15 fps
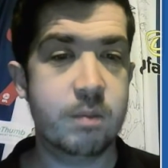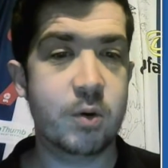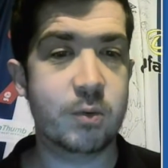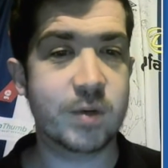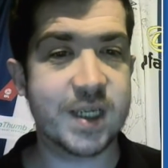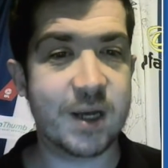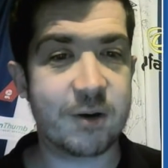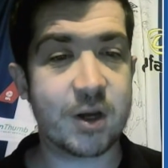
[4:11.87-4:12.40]
But
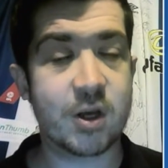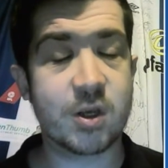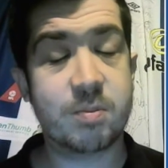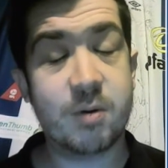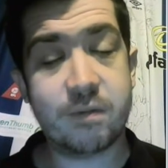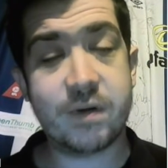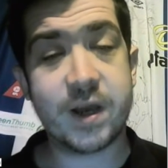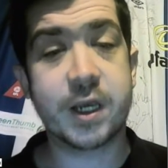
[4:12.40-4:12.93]
we'll see how it goes.
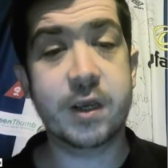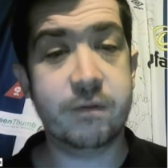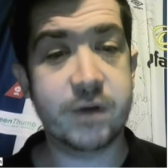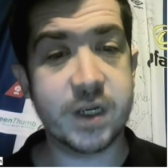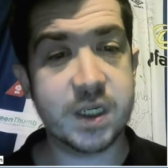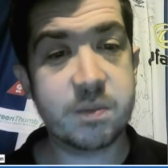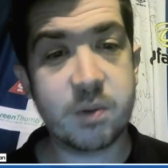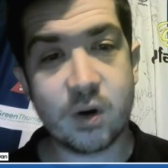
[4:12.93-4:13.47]
But thank you
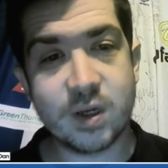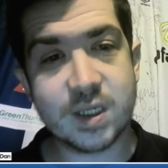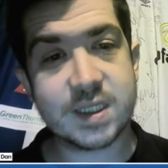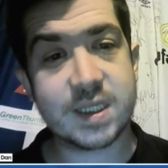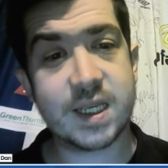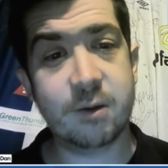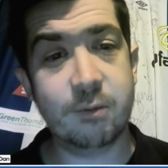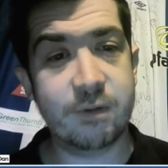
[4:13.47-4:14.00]
for your support.
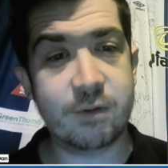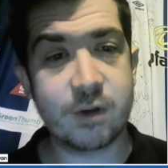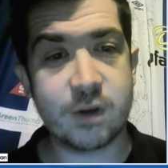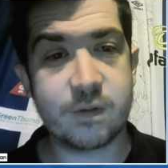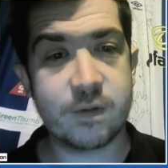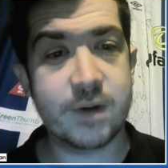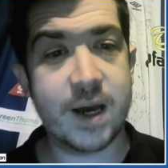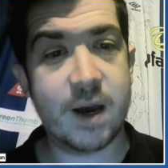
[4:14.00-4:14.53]
Stick with us
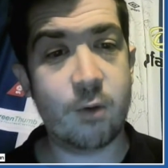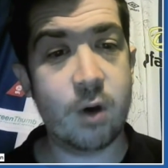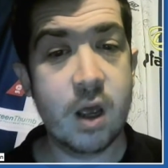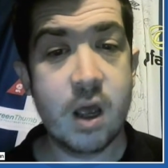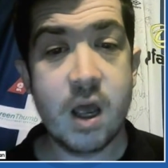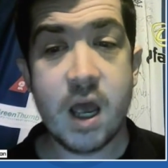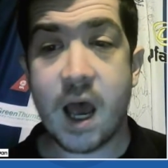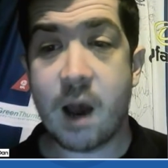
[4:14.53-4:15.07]
throughout.
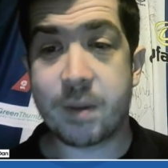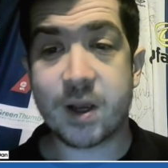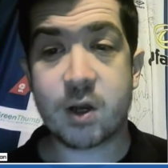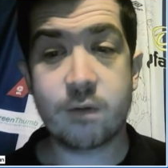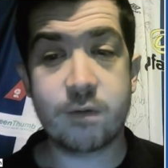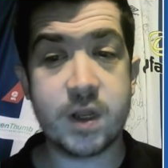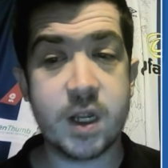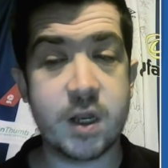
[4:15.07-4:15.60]
I'll be
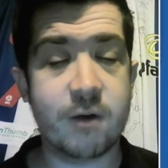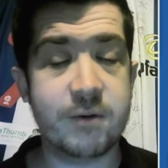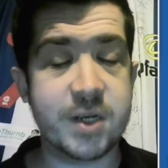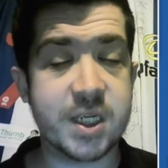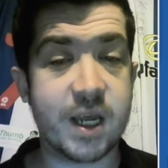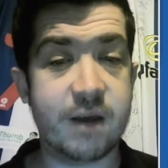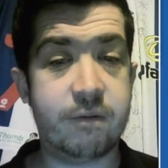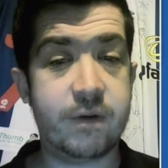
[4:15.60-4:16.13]
covering the
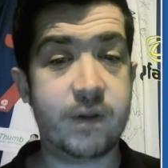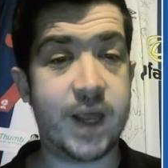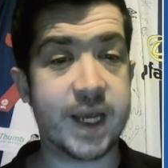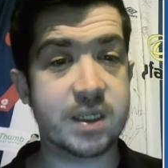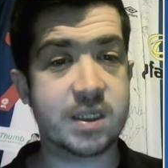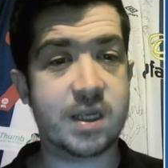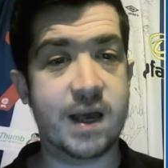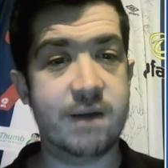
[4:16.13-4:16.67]
Norwich game for
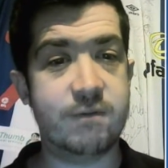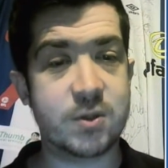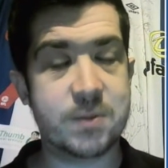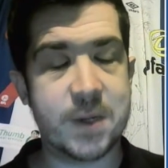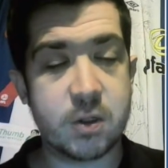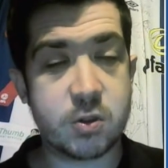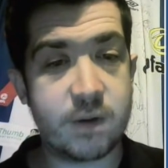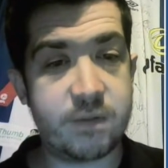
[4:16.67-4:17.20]
length live as
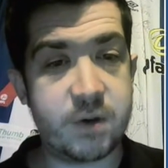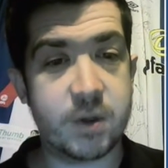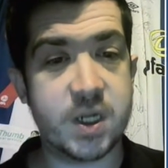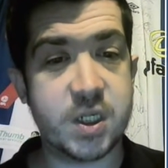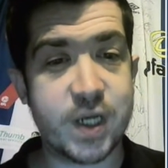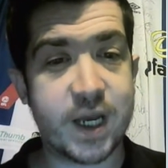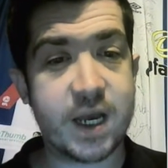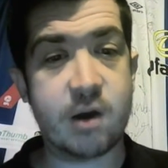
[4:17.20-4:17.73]
well. So if you
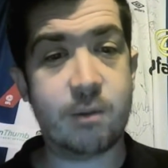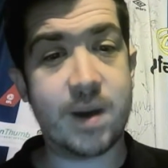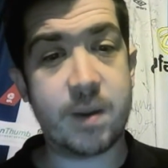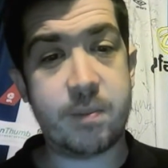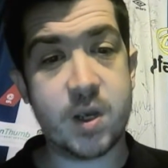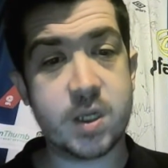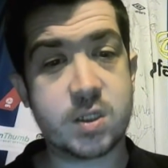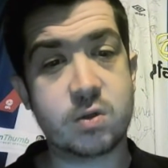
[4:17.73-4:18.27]
want to check out my
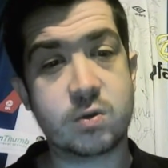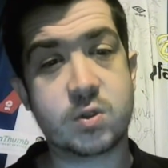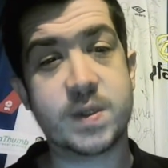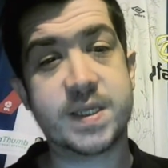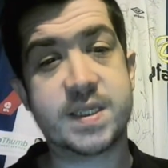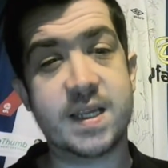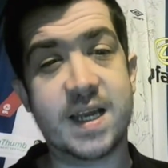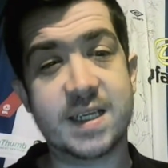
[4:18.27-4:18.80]
personal
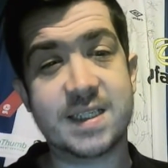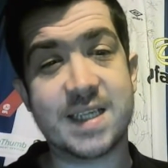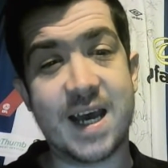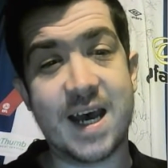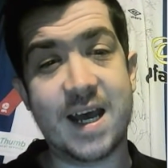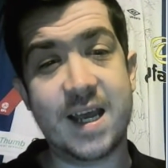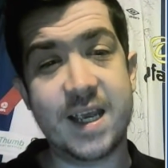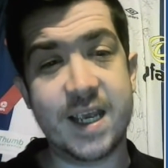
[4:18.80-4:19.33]
Twitter, that's
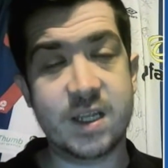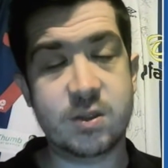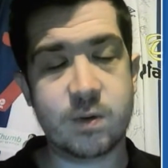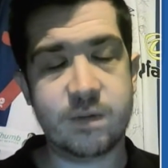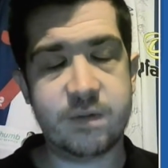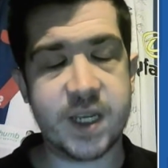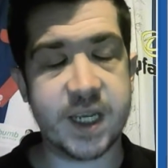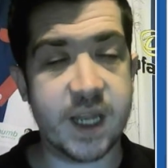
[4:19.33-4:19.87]
at
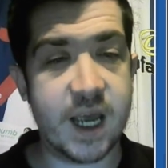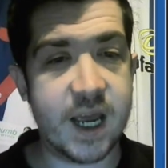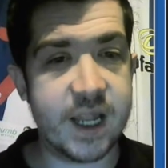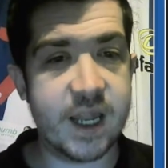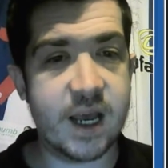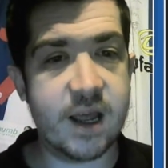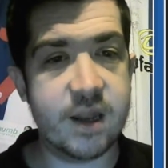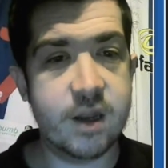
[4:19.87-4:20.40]

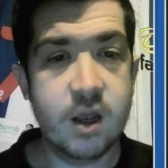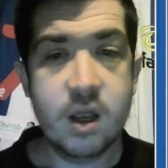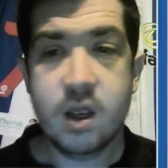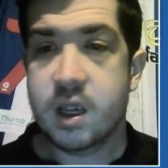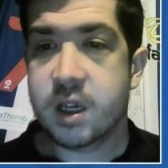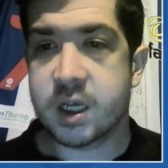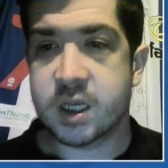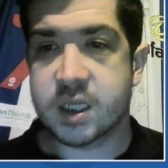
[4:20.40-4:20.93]
AinsworthD99.
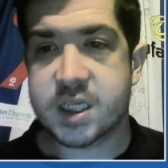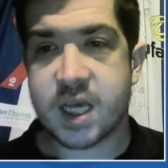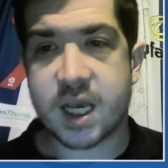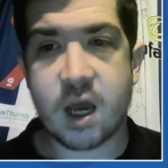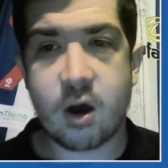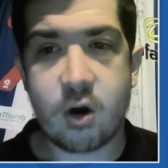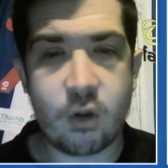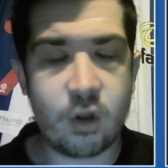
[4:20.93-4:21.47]
You can
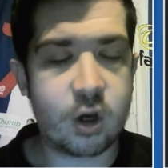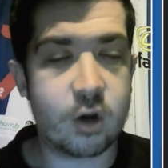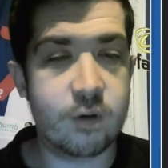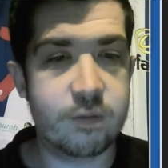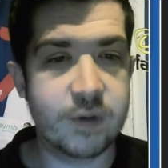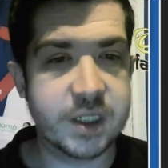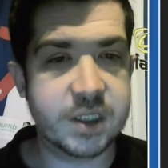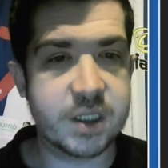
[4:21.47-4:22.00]
check out all the
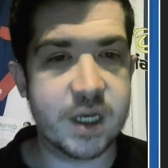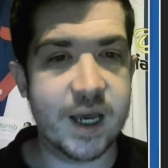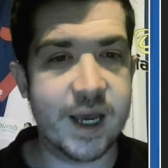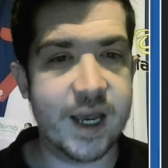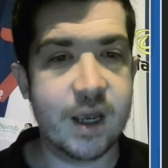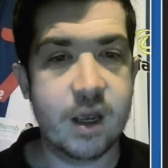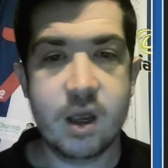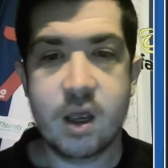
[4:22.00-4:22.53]
coverage
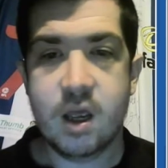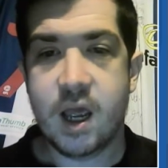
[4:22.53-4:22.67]
there,